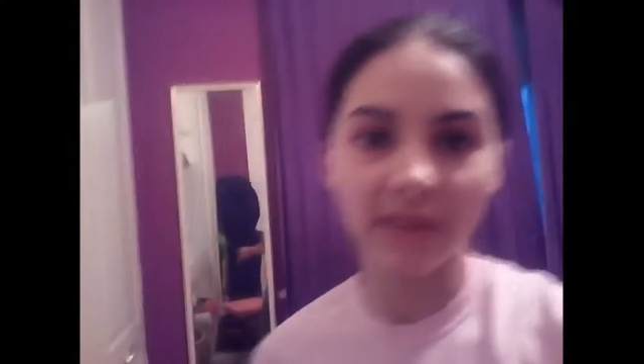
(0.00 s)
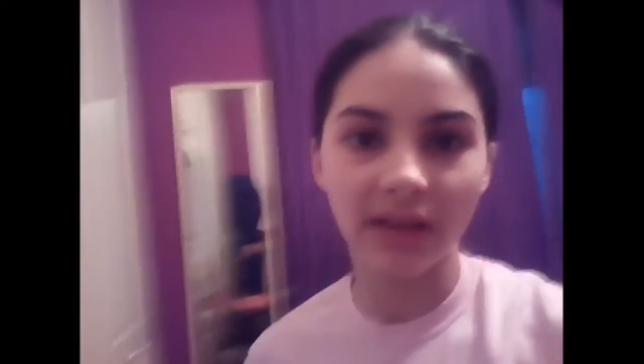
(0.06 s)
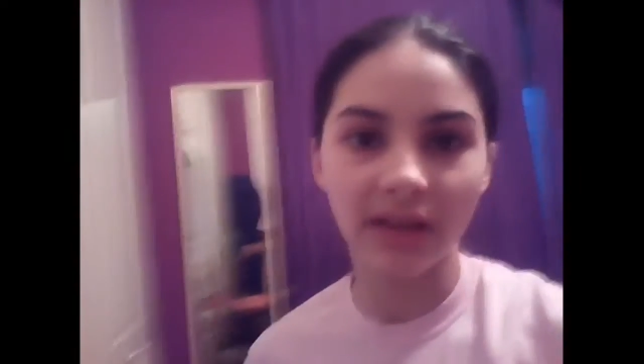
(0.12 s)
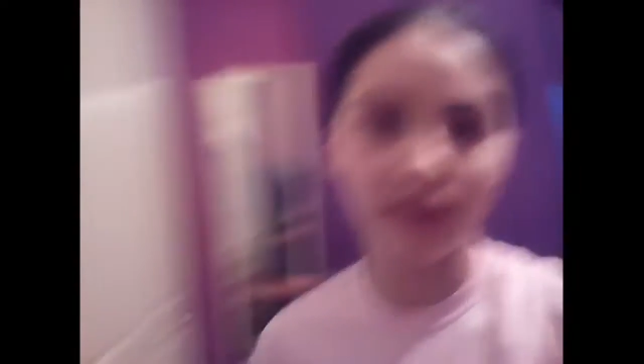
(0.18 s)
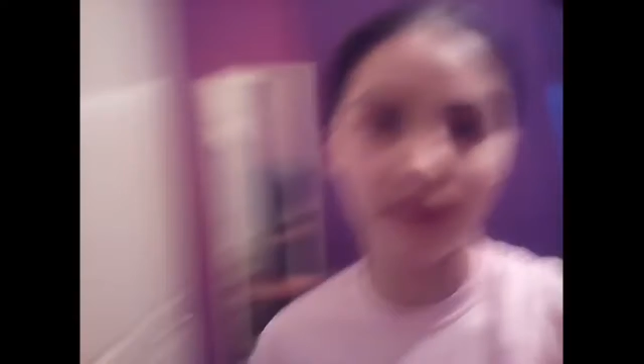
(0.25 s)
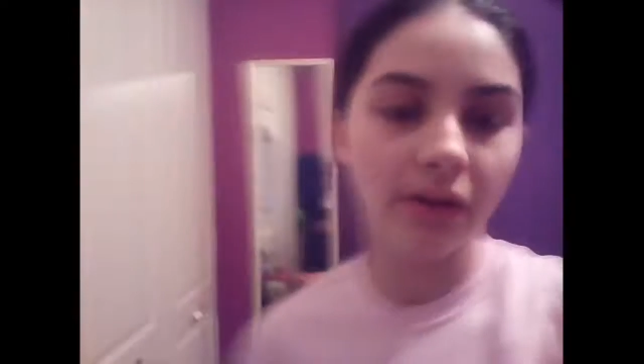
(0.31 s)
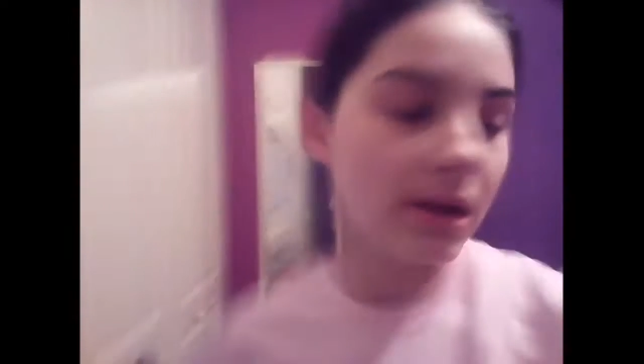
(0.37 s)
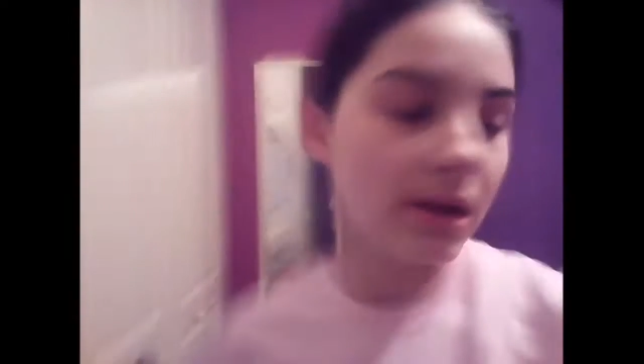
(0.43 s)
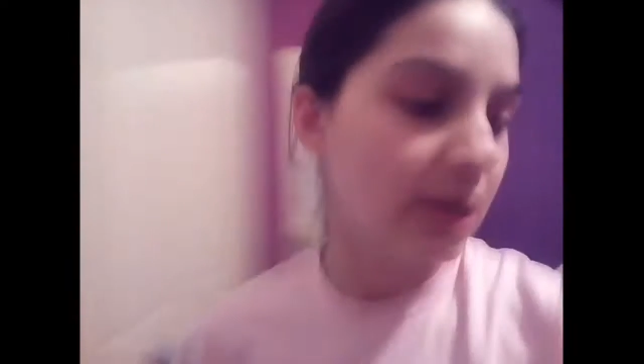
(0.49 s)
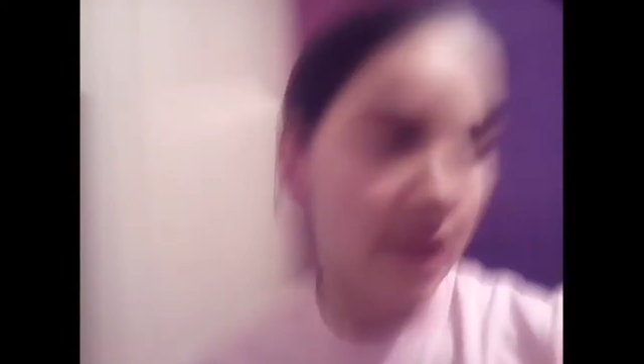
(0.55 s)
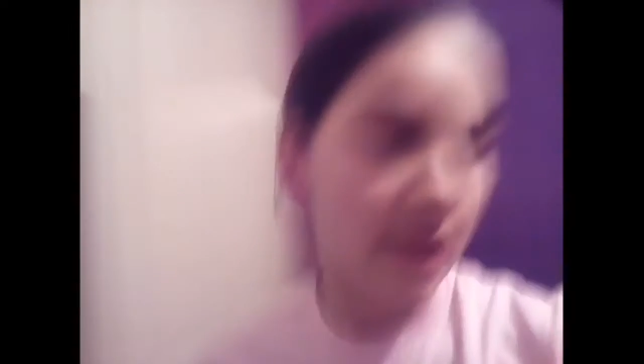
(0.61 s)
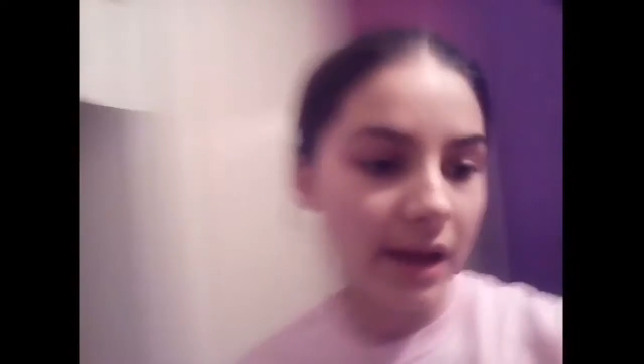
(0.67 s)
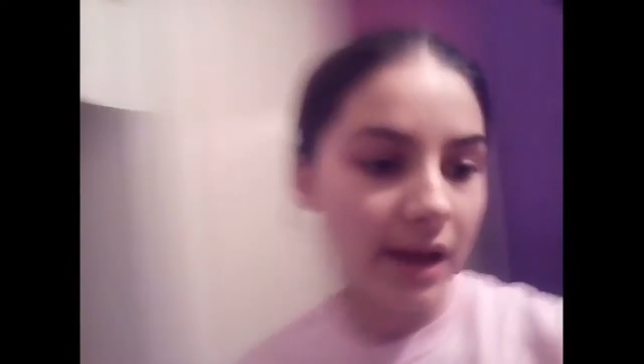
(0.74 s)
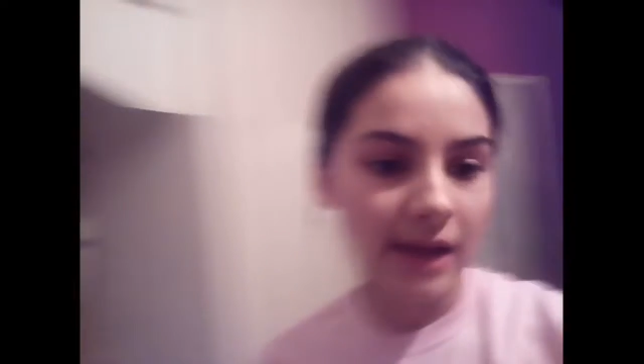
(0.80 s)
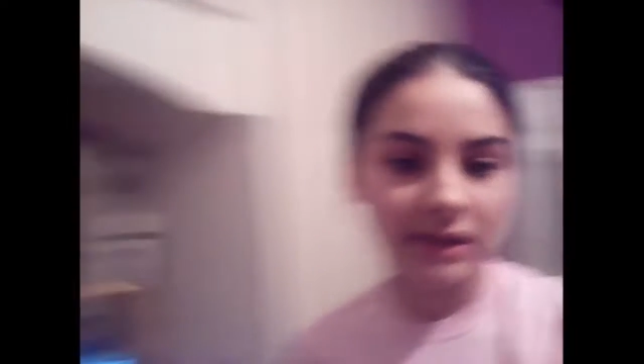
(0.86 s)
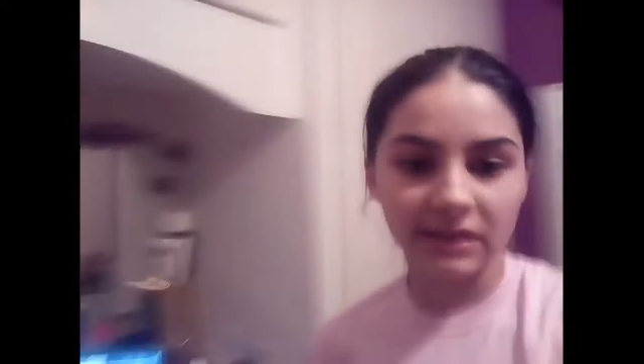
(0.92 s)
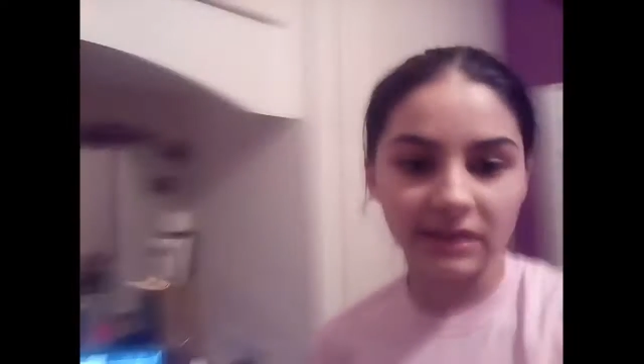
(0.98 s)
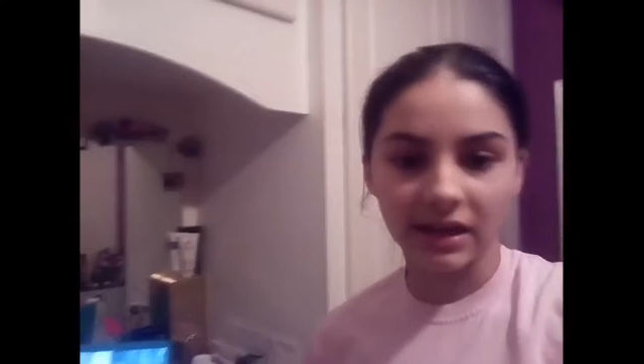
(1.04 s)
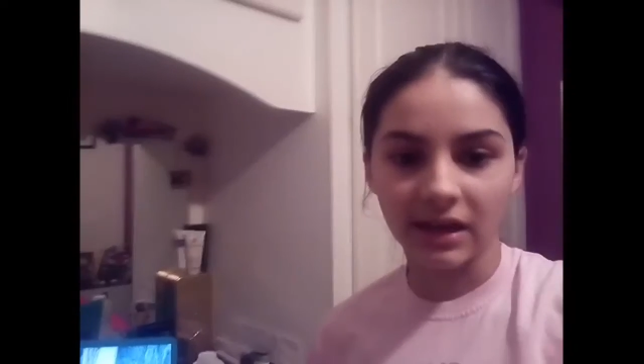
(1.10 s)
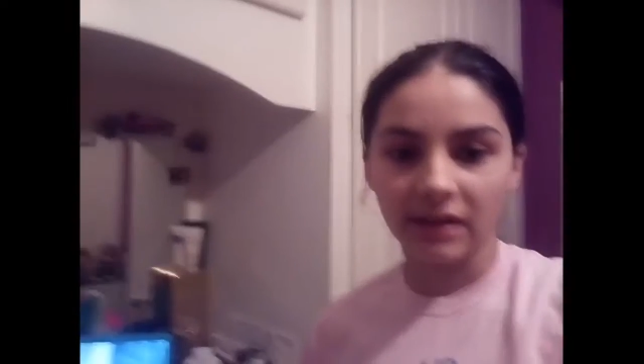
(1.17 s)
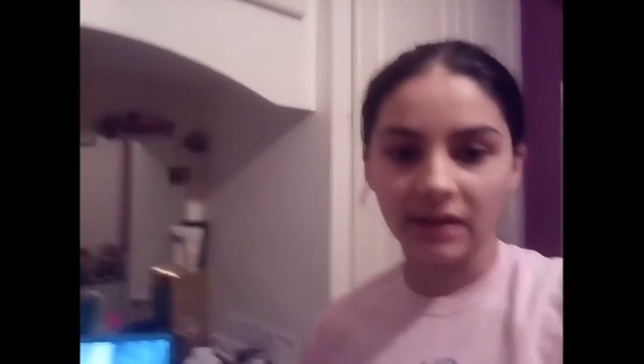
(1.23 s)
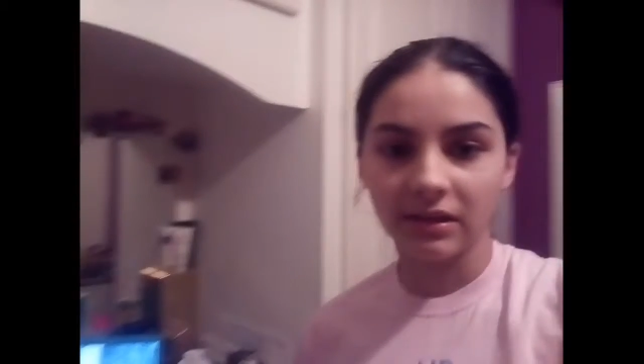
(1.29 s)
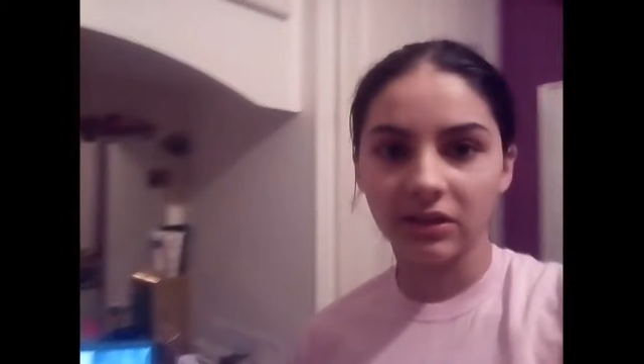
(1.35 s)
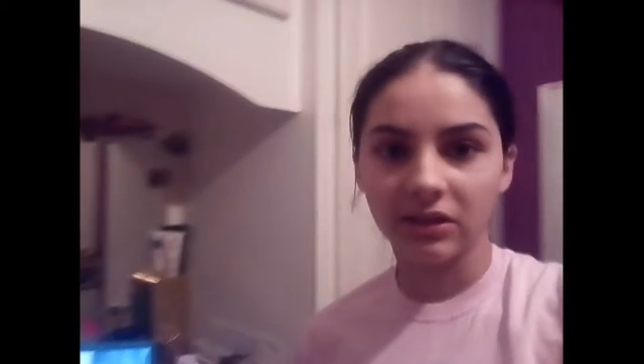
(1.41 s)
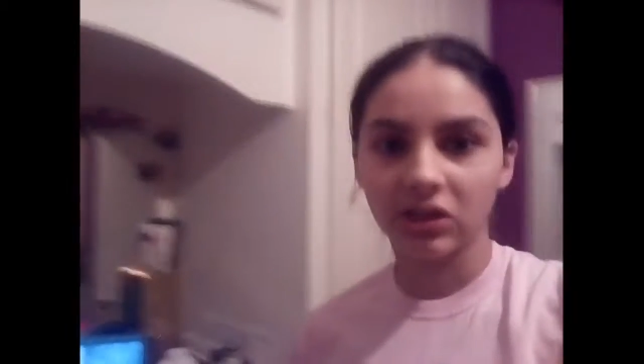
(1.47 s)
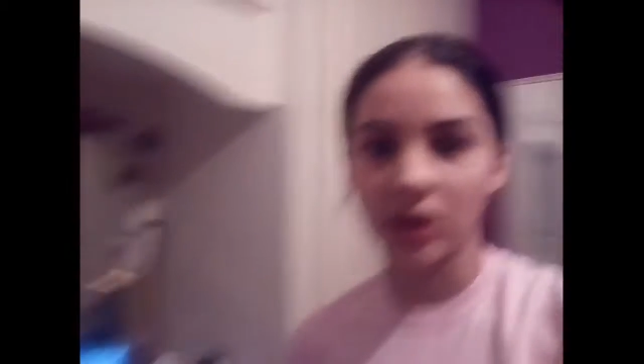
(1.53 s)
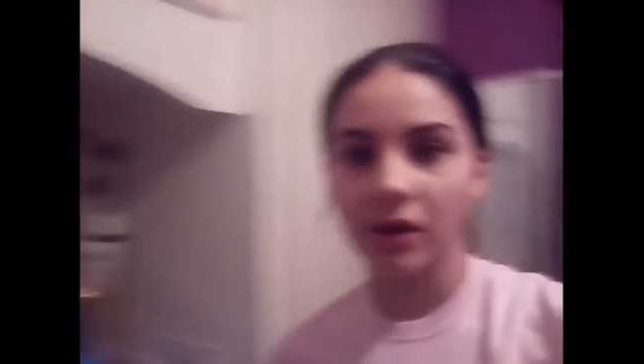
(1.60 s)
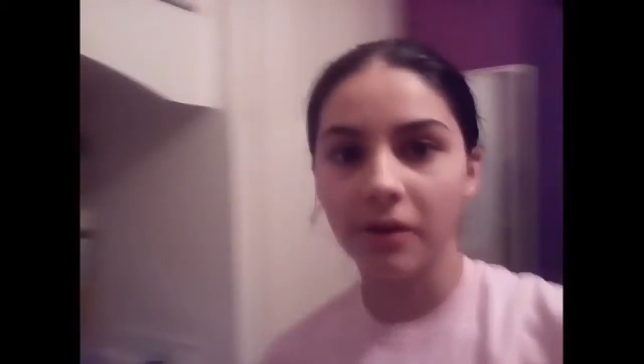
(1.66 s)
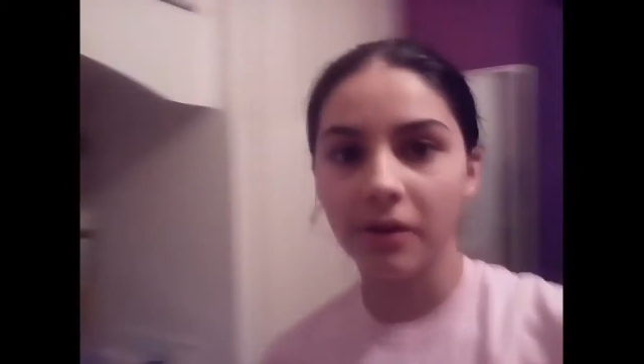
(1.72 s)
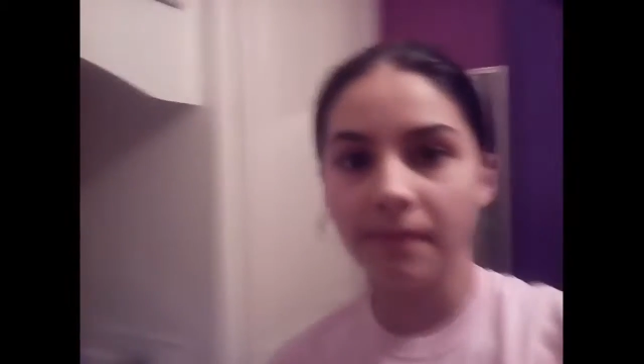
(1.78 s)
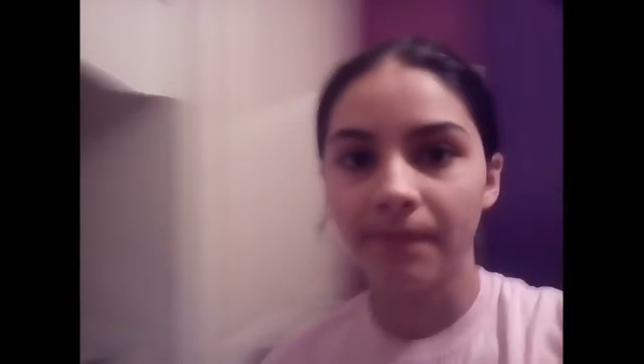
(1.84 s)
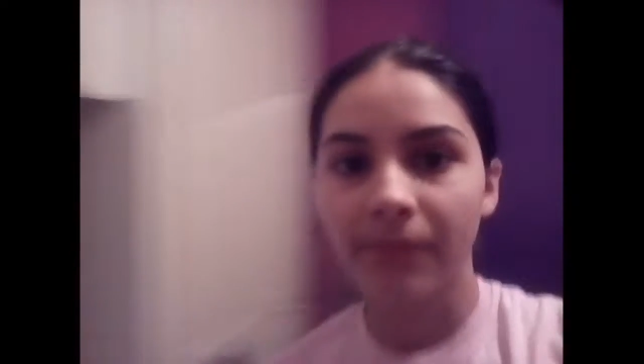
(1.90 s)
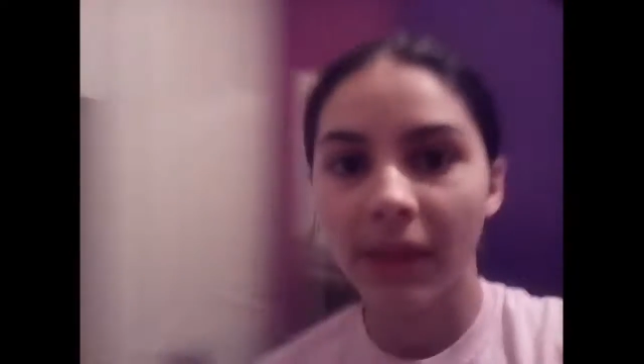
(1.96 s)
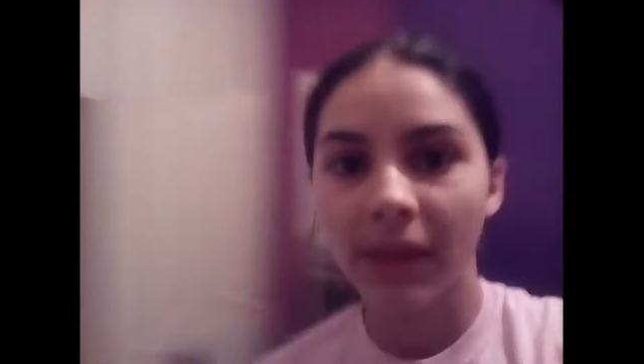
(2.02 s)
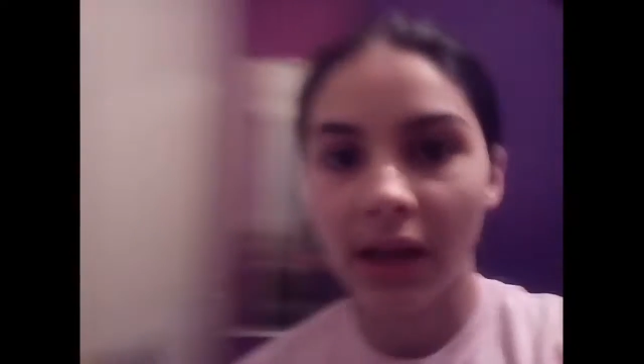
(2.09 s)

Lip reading: video. And yeah, so